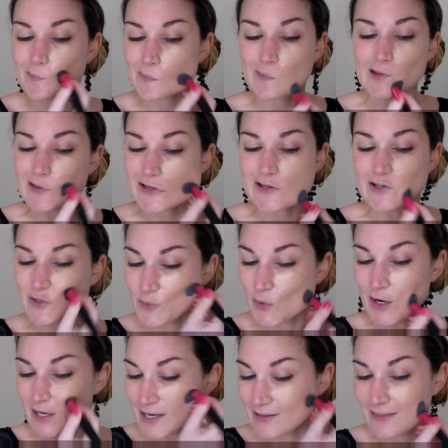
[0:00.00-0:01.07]
and then just
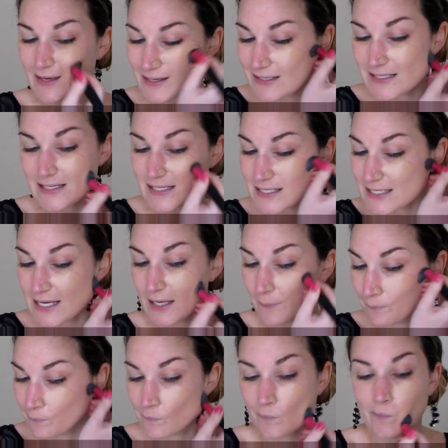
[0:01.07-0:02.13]
working that into the skin.
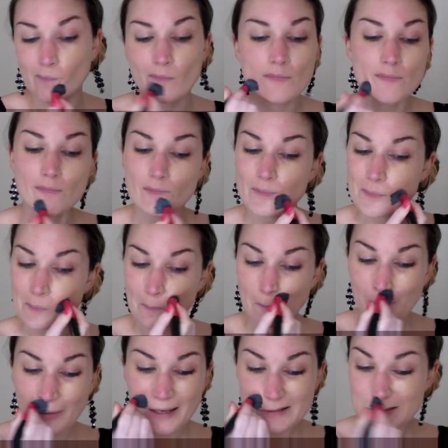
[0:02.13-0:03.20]

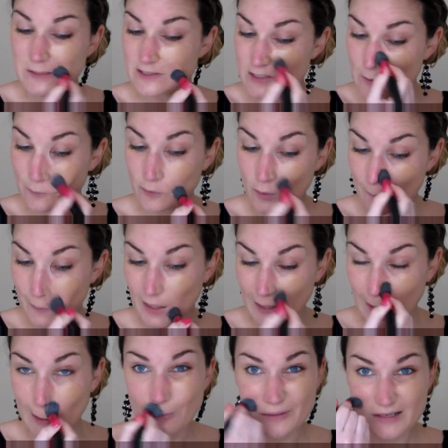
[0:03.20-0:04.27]
As this is a prom
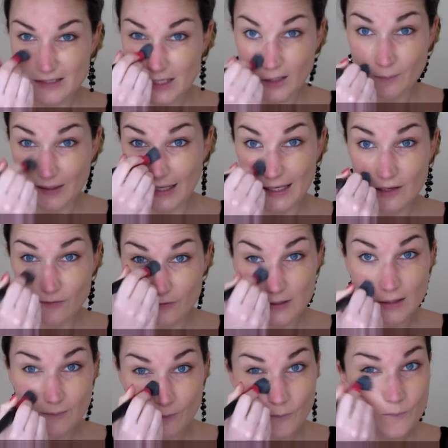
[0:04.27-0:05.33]
makeup and it's going to be
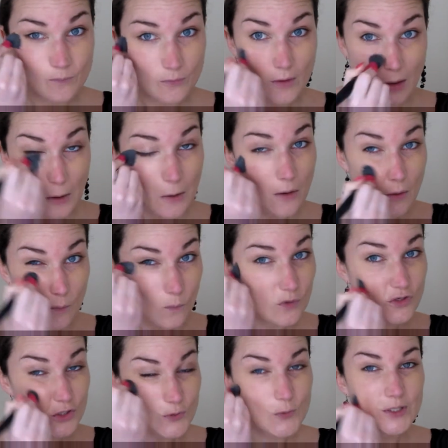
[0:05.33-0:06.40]
evening, we
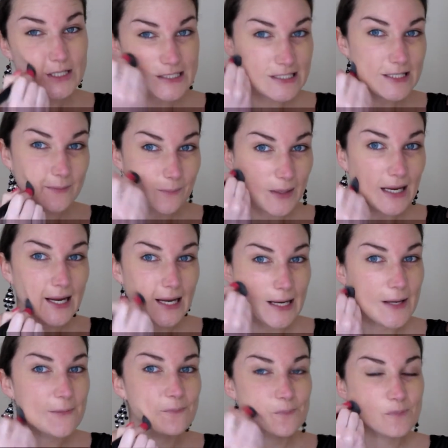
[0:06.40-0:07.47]
do want it to
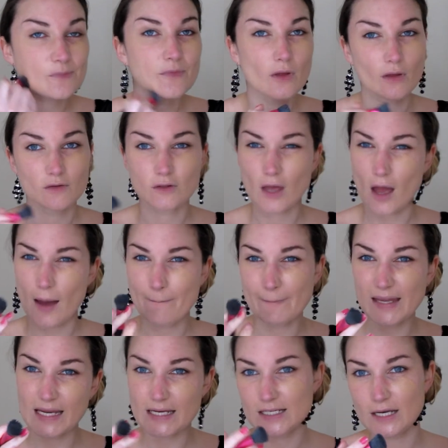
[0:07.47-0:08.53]
be a
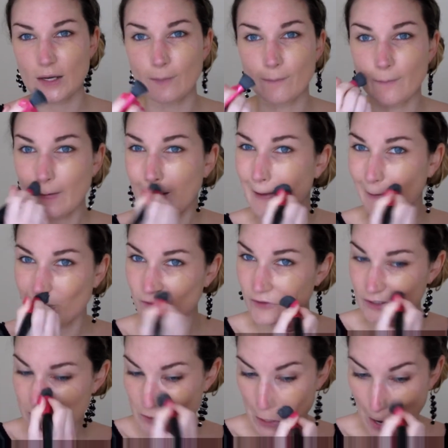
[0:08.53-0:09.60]
medium
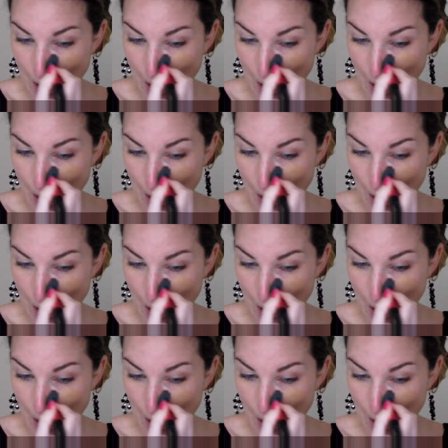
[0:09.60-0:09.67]
coverage.